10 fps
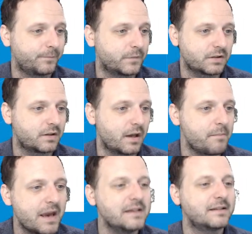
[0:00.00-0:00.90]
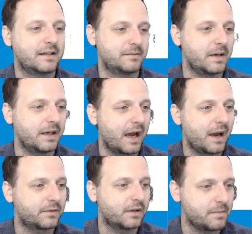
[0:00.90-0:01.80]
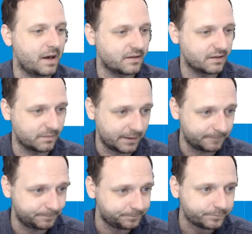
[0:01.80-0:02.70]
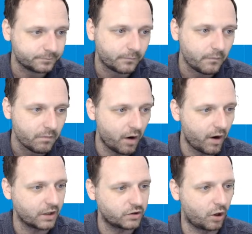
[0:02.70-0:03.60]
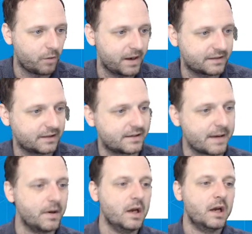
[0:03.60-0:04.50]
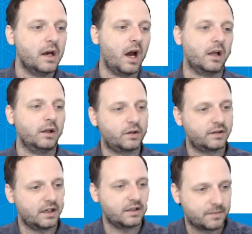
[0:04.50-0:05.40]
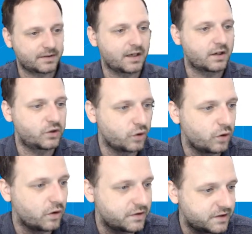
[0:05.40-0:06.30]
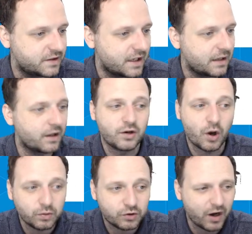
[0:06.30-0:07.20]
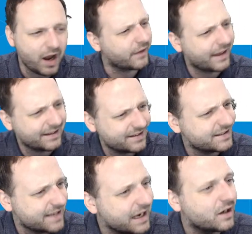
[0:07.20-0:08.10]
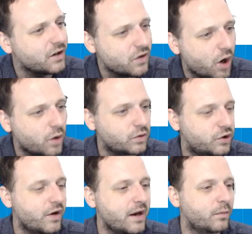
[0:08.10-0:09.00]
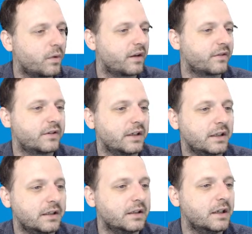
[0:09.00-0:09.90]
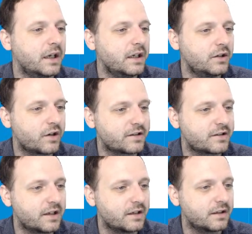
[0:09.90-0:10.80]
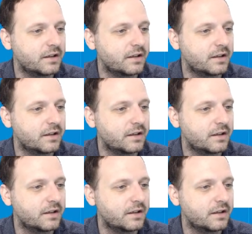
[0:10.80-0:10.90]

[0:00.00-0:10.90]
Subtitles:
Just amazes me. Absolutely amazes me. All right, Sean, back to the team. Luka Dean, Timiskas, Shaw, Salah. No Trent. That's the second no Trent one I've seen. Interesting.